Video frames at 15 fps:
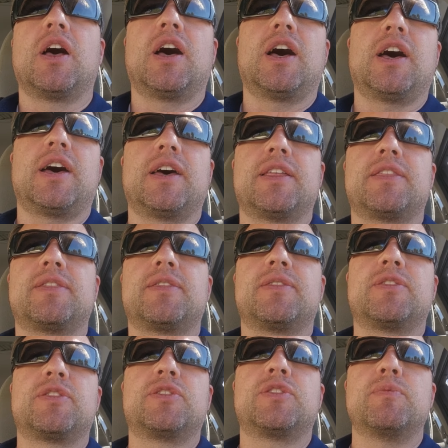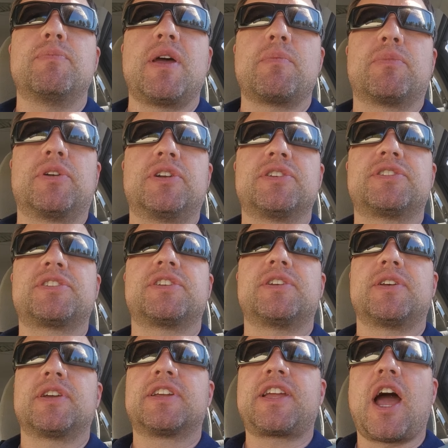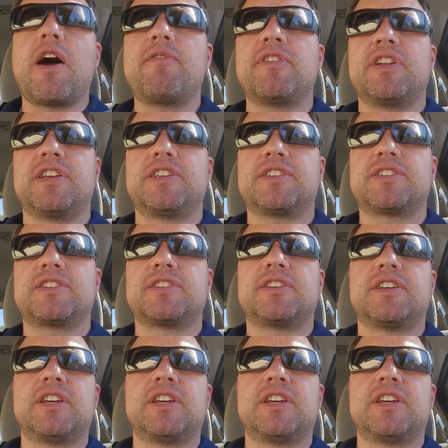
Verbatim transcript: uh, the members' covenant